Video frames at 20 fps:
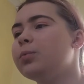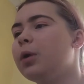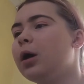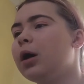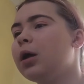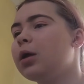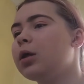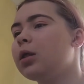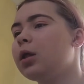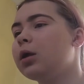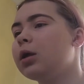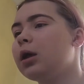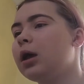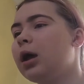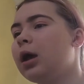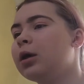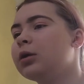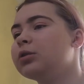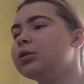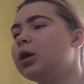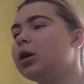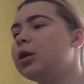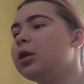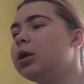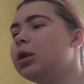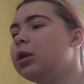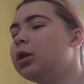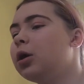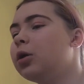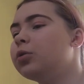my like
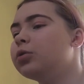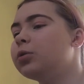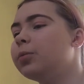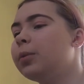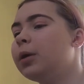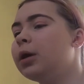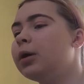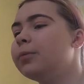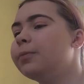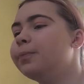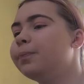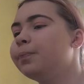anxiety goes a bit